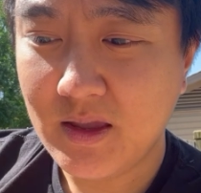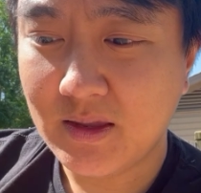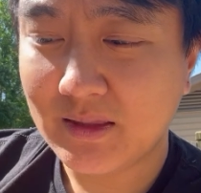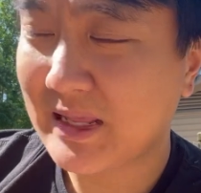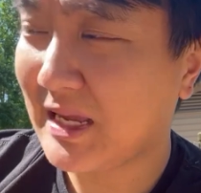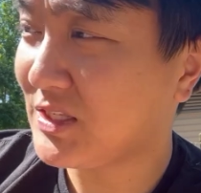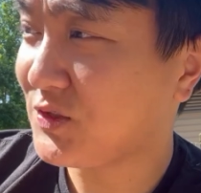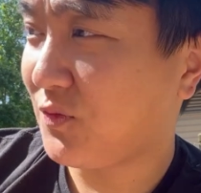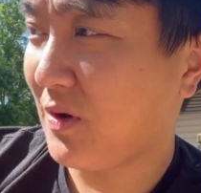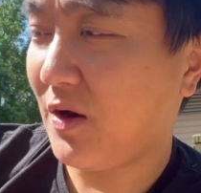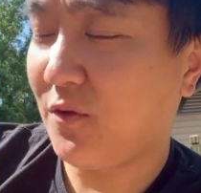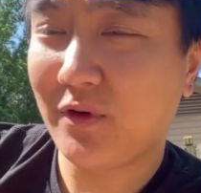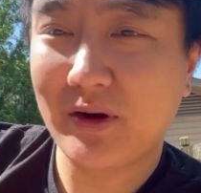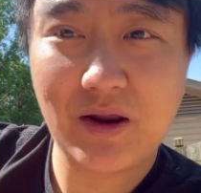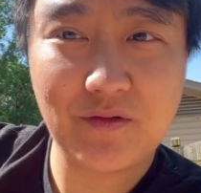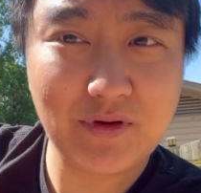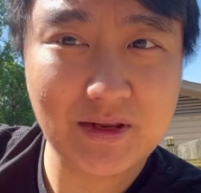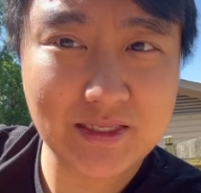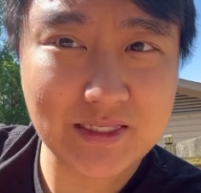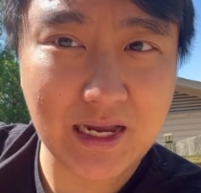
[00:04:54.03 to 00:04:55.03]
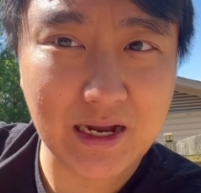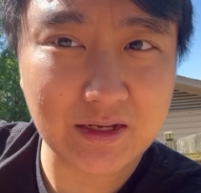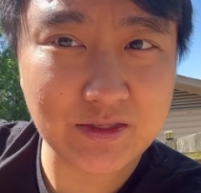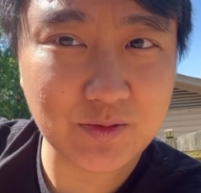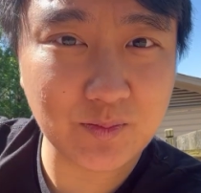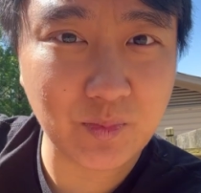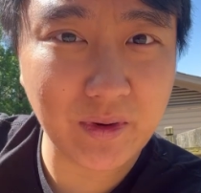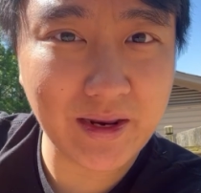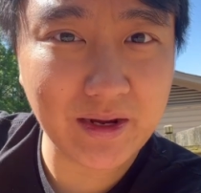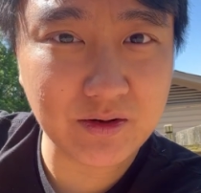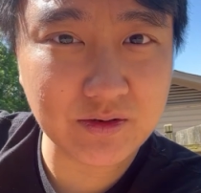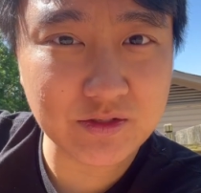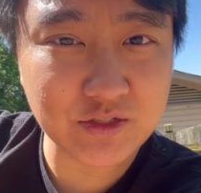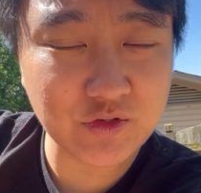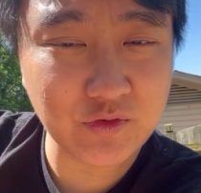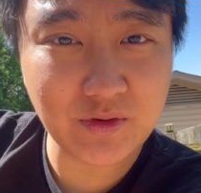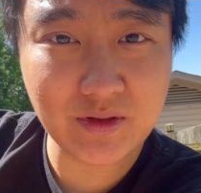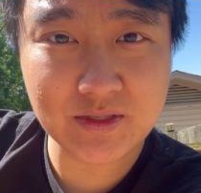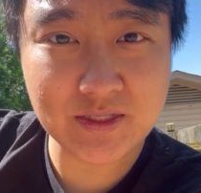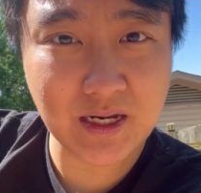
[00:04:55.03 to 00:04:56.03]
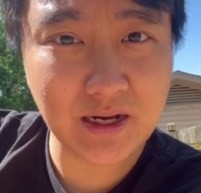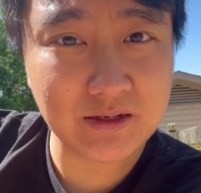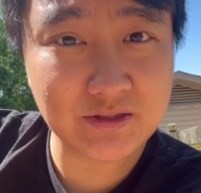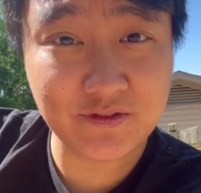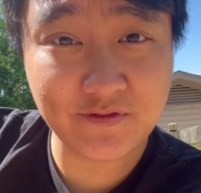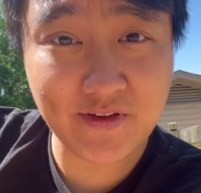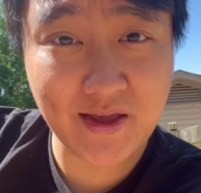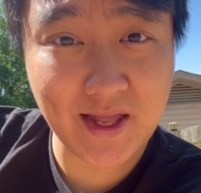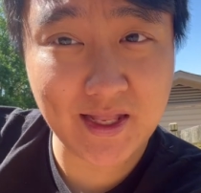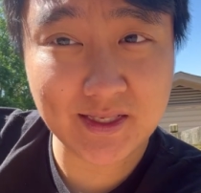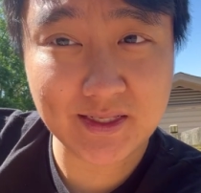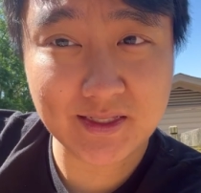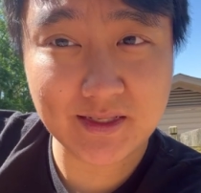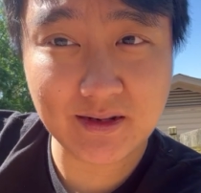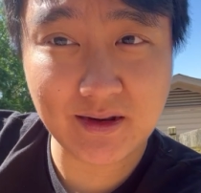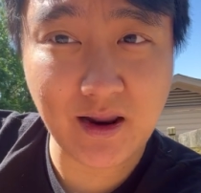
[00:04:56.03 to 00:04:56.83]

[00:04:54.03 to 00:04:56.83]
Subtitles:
That's why whenever you talk to breeders, do you talk to vets?